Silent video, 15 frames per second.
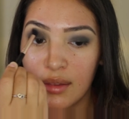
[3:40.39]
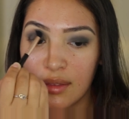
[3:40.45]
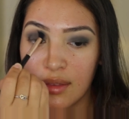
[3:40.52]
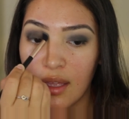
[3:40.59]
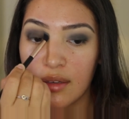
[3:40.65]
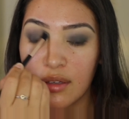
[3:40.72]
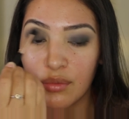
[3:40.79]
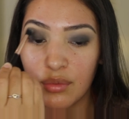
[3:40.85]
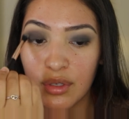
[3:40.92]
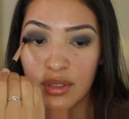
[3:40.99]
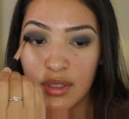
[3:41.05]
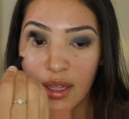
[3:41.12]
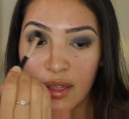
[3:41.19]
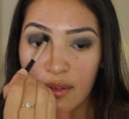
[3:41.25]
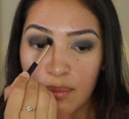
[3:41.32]
than in real
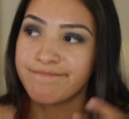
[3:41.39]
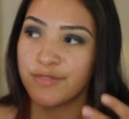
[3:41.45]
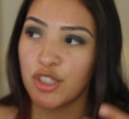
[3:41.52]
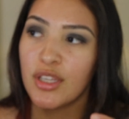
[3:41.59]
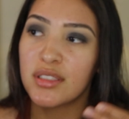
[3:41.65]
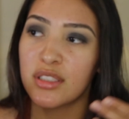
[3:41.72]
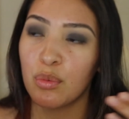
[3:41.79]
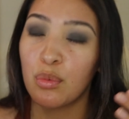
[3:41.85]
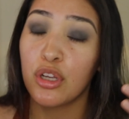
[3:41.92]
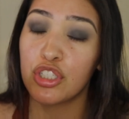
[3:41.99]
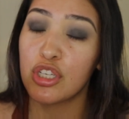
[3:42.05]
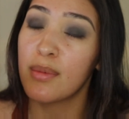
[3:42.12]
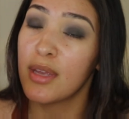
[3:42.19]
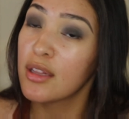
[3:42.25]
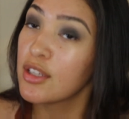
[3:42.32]
life. You guys are
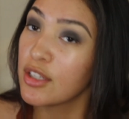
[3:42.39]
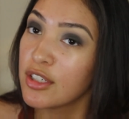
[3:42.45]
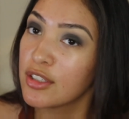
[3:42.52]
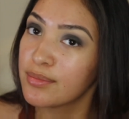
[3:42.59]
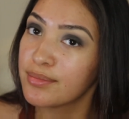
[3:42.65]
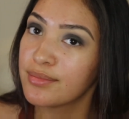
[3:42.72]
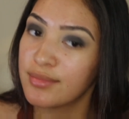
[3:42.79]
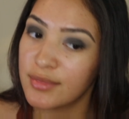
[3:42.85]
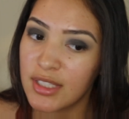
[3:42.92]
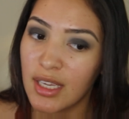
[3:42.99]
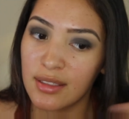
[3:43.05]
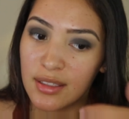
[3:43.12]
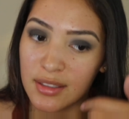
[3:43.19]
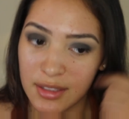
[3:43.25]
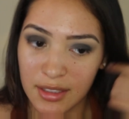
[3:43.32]
watching me learn,
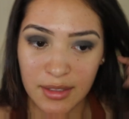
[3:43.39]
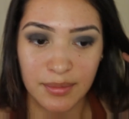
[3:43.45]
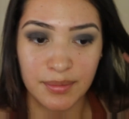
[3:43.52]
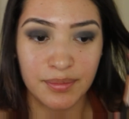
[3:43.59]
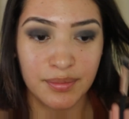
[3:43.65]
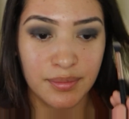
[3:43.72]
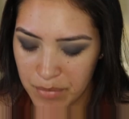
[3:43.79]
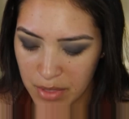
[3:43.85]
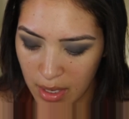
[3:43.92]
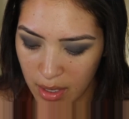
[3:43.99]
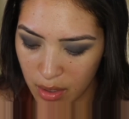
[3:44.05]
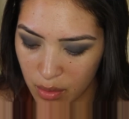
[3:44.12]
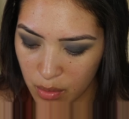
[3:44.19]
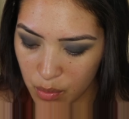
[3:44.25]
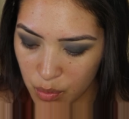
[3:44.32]
technically.
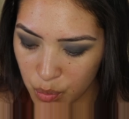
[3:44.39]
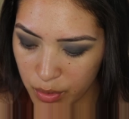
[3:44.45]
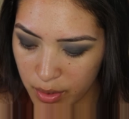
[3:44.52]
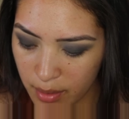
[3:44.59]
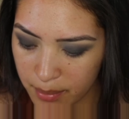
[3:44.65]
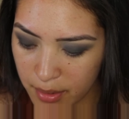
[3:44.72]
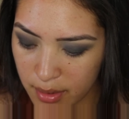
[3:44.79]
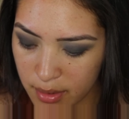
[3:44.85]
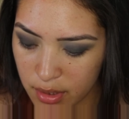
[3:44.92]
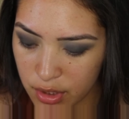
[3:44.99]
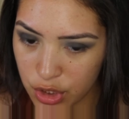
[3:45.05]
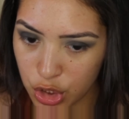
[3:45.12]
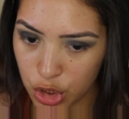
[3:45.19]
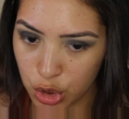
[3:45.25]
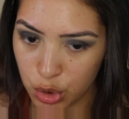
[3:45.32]
Now, what I'm gonna
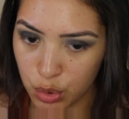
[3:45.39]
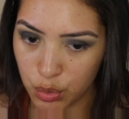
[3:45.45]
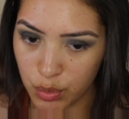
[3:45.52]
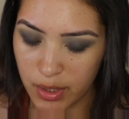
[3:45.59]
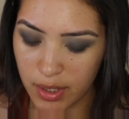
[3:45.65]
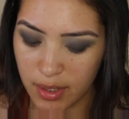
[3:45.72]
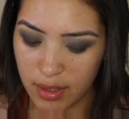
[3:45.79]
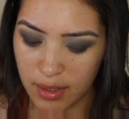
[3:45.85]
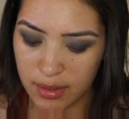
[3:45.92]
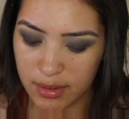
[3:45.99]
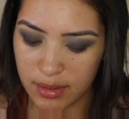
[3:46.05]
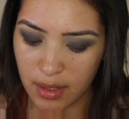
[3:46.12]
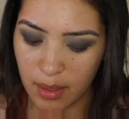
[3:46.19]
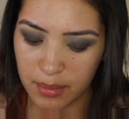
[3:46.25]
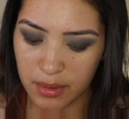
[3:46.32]
do
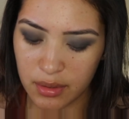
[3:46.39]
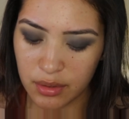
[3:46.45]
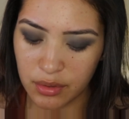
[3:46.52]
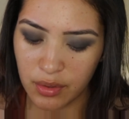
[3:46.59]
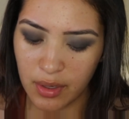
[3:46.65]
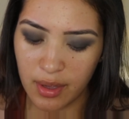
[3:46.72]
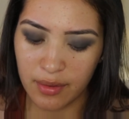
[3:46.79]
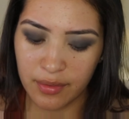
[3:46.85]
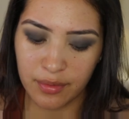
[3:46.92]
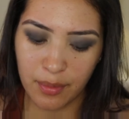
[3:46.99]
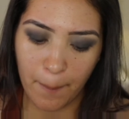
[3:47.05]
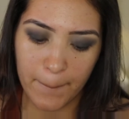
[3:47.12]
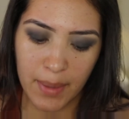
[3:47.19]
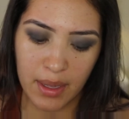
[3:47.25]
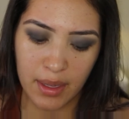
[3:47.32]
is I'm gonna grab
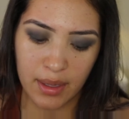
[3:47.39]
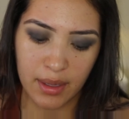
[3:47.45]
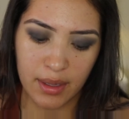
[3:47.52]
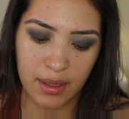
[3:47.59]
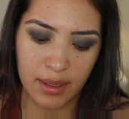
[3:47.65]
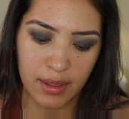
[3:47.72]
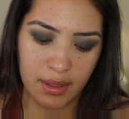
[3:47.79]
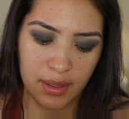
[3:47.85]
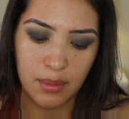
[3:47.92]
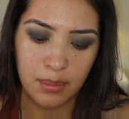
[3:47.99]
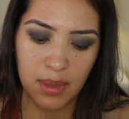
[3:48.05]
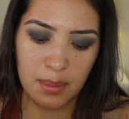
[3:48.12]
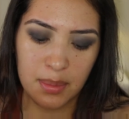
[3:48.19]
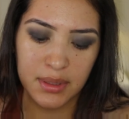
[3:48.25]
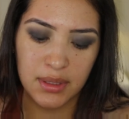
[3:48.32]
my
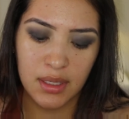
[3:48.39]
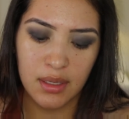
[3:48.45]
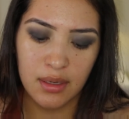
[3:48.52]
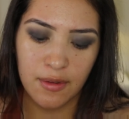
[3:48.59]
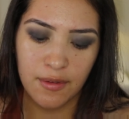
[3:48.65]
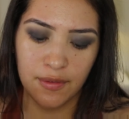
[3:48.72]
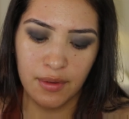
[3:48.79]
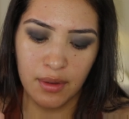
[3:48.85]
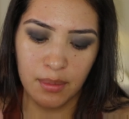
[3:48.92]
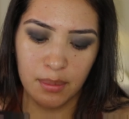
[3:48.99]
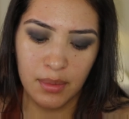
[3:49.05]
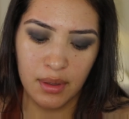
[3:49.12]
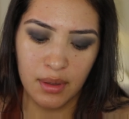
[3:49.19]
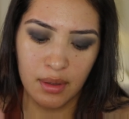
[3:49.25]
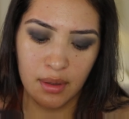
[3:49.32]
Maybelline Fit
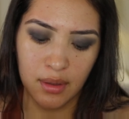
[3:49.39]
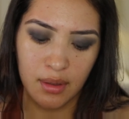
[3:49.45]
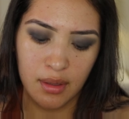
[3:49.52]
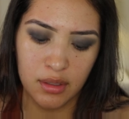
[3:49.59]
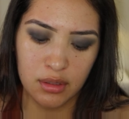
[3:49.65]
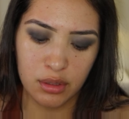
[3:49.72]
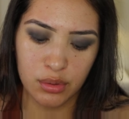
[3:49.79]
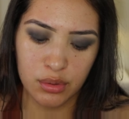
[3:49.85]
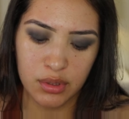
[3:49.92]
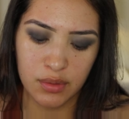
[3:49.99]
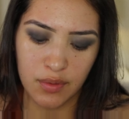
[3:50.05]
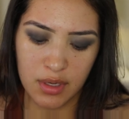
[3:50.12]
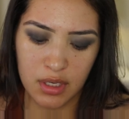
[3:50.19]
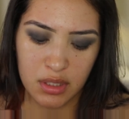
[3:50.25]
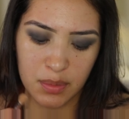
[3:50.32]
Me Loose
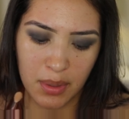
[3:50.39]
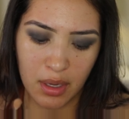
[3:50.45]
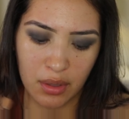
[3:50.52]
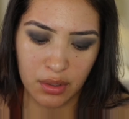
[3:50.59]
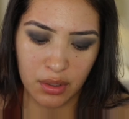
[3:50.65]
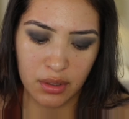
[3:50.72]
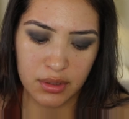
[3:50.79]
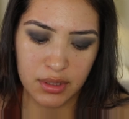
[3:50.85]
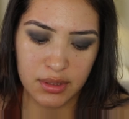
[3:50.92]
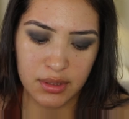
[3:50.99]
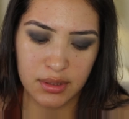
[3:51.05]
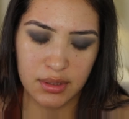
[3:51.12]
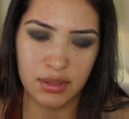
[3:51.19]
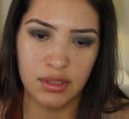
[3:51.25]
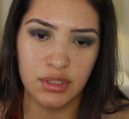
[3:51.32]
Finish Powder. This
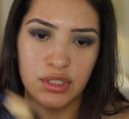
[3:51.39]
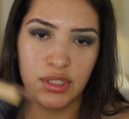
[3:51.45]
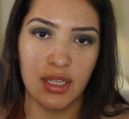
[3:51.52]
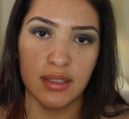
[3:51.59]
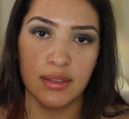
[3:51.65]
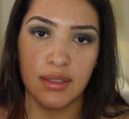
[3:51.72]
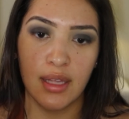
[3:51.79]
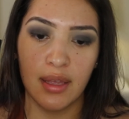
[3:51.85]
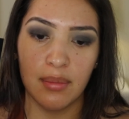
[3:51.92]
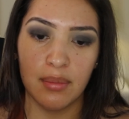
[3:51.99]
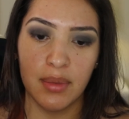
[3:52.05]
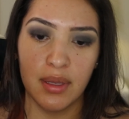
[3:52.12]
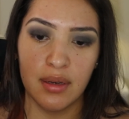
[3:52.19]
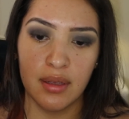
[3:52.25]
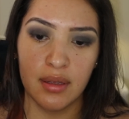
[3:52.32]
is in the shade Light
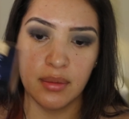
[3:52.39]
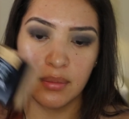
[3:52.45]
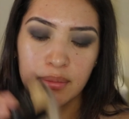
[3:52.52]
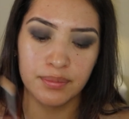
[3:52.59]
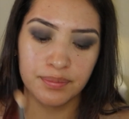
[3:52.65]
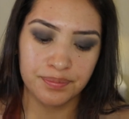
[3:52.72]
Medium.